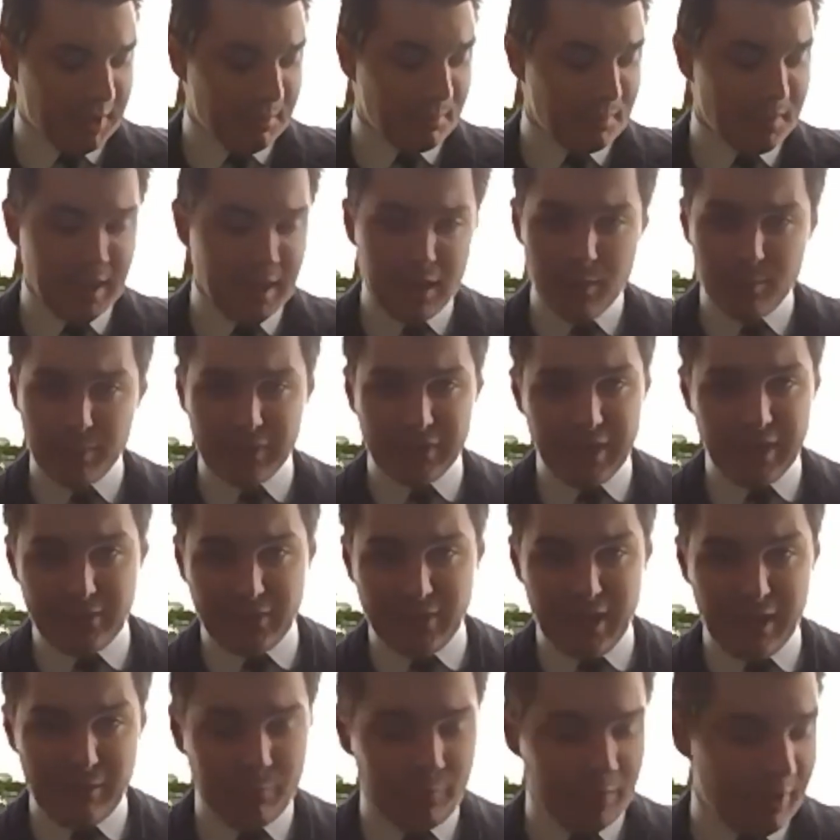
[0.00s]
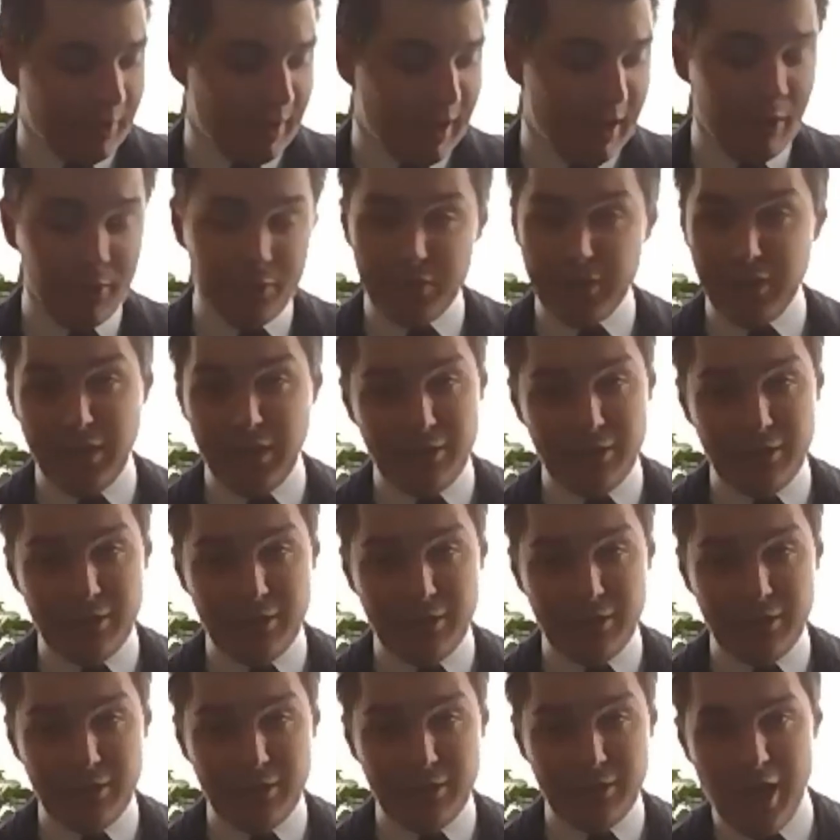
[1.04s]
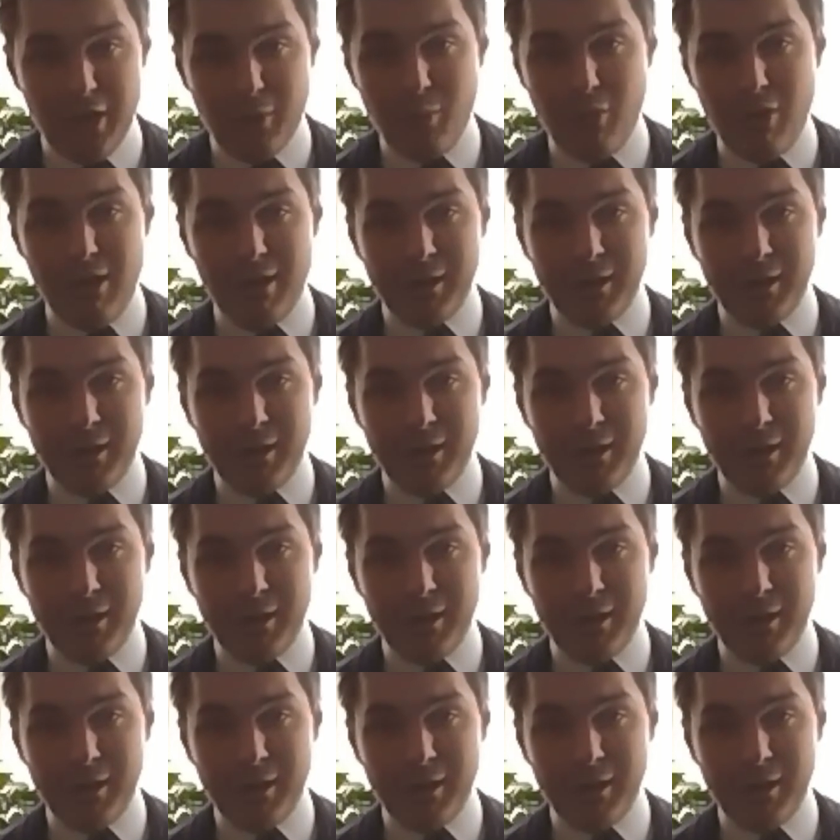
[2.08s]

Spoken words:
Besides that, for your health, you need to drink a lot of water,